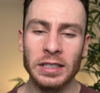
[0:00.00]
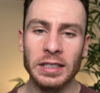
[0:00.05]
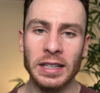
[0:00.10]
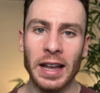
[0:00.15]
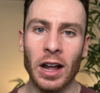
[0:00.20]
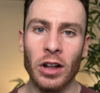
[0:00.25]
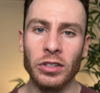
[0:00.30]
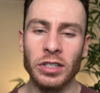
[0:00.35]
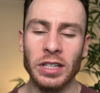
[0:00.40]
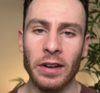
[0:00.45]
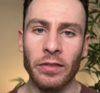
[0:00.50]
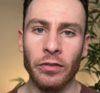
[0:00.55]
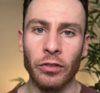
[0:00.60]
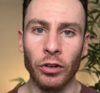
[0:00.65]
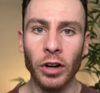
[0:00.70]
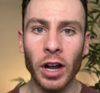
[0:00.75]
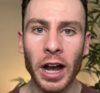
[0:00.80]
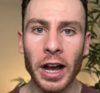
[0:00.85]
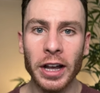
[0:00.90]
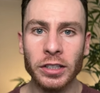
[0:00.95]
sounds that
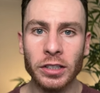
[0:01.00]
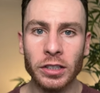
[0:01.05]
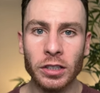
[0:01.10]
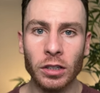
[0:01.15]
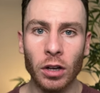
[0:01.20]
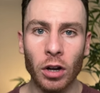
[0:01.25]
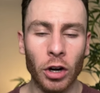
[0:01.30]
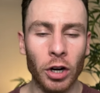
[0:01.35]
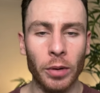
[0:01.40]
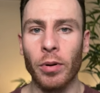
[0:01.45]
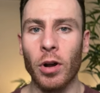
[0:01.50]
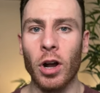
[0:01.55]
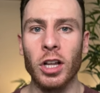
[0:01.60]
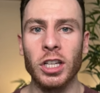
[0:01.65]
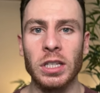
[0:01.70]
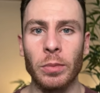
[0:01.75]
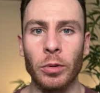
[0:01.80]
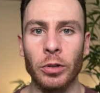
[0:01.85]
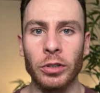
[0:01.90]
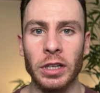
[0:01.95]
for us are
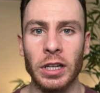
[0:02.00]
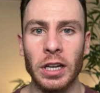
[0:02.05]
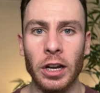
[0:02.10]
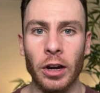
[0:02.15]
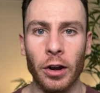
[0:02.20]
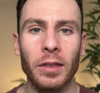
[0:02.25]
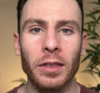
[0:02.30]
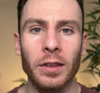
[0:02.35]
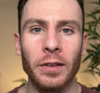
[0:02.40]
impossible to hear.